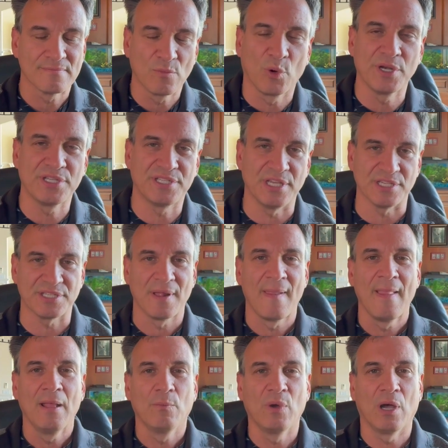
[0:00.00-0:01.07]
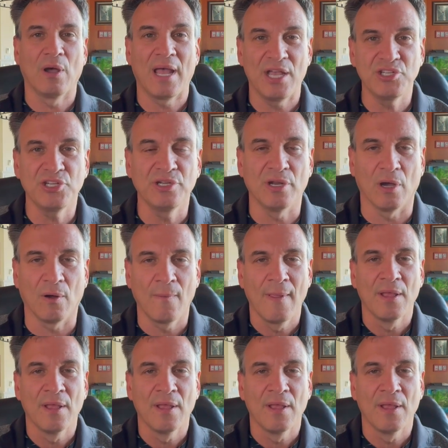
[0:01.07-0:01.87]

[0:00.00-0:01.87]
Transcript: What is this? Well, as you know,